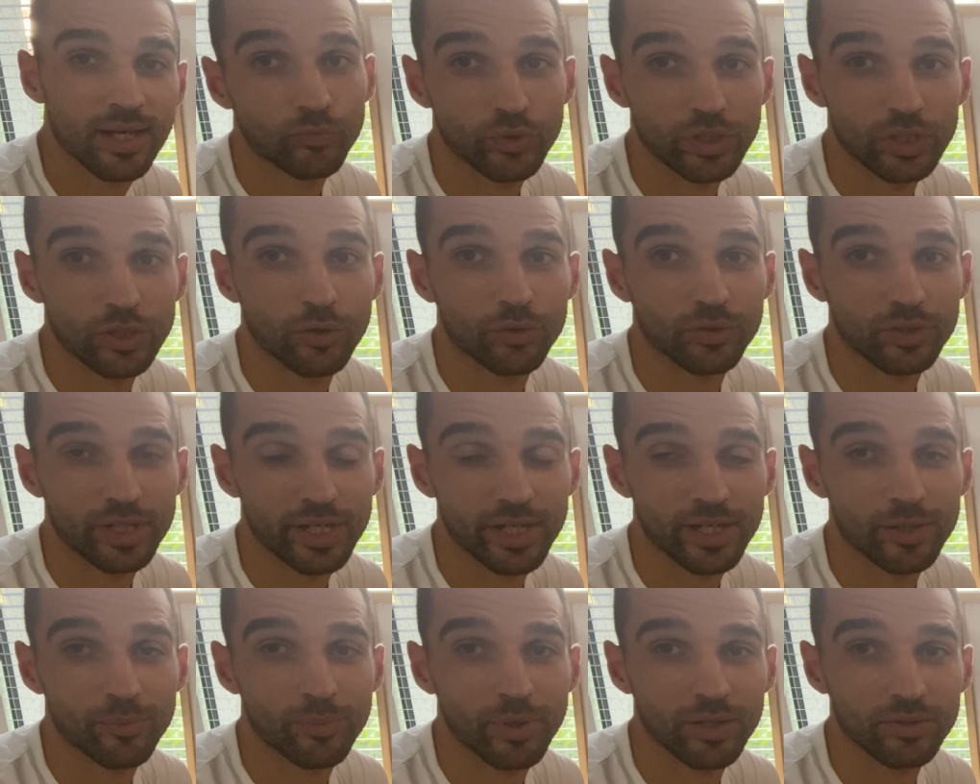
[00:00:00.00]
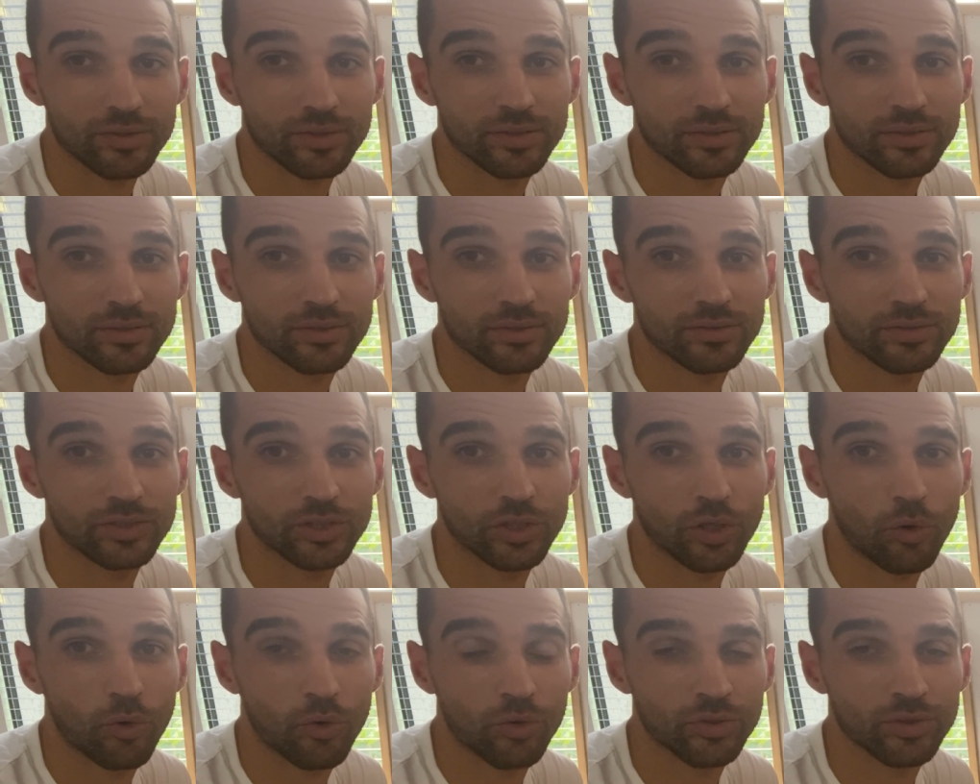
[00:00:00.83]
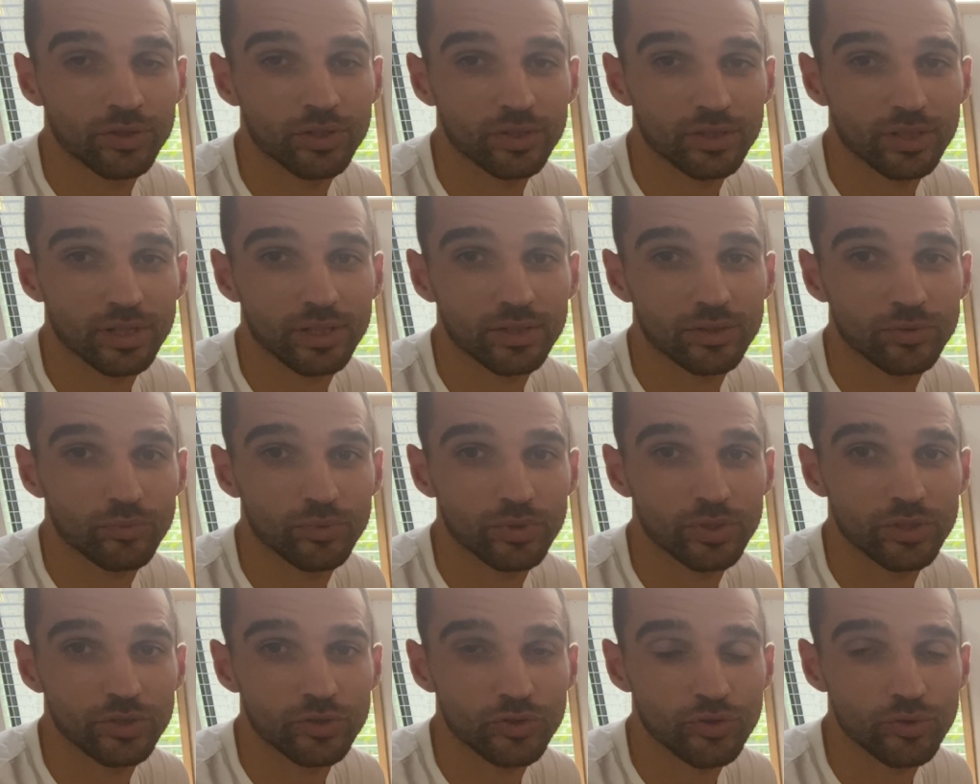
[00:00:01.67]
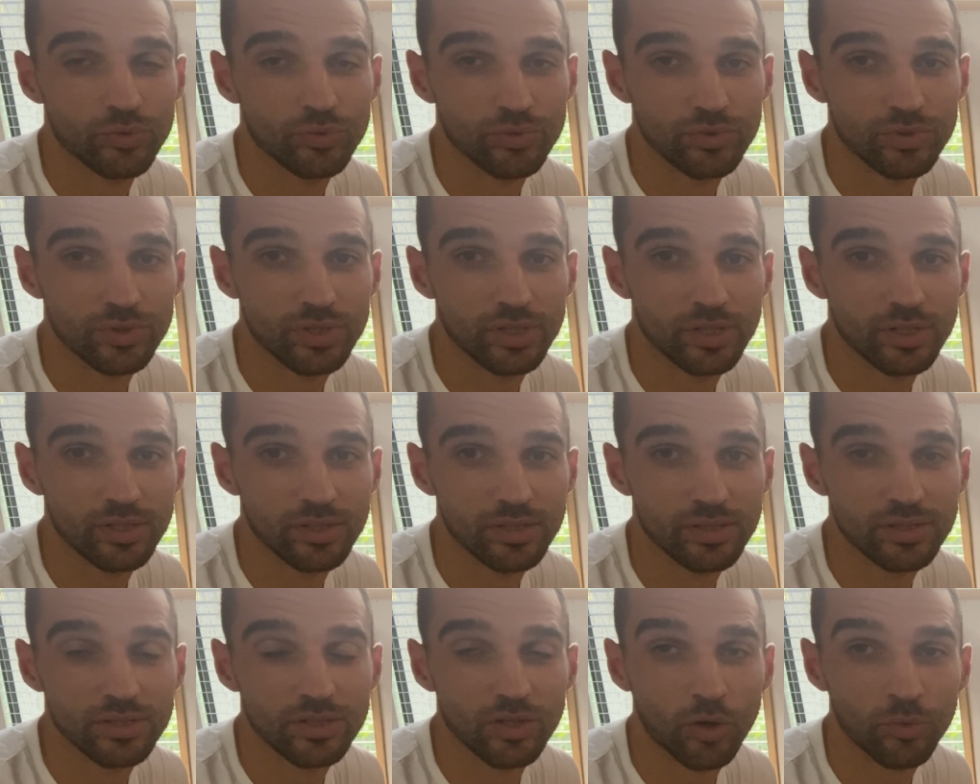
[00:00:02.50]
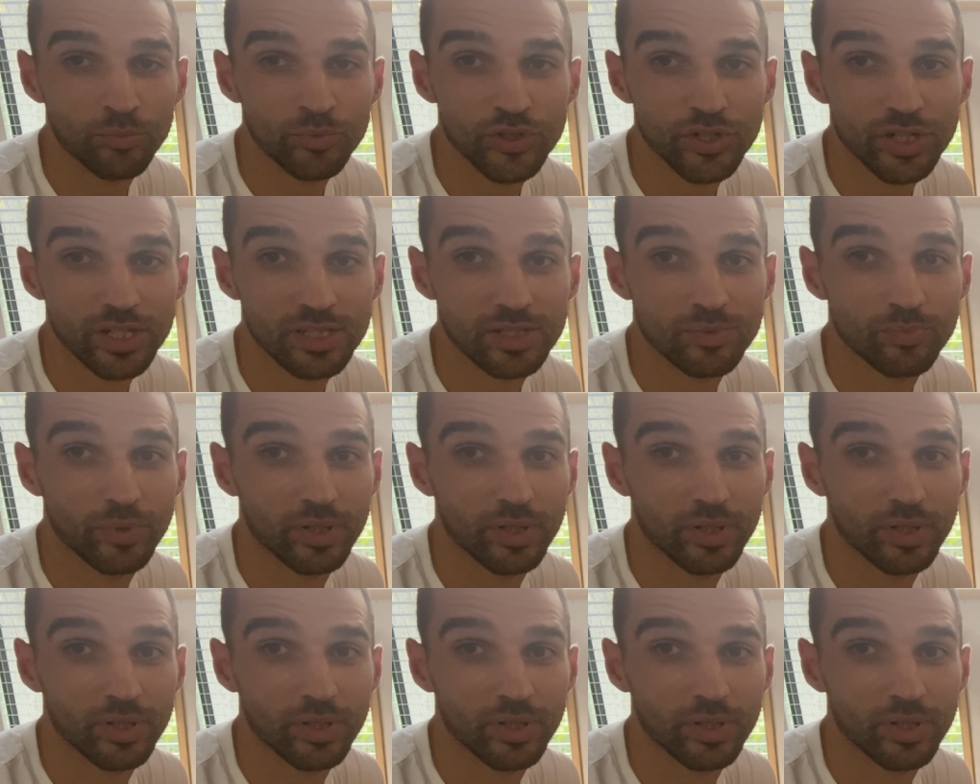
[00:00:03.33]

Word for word: We don't care about the order that we choose these objects,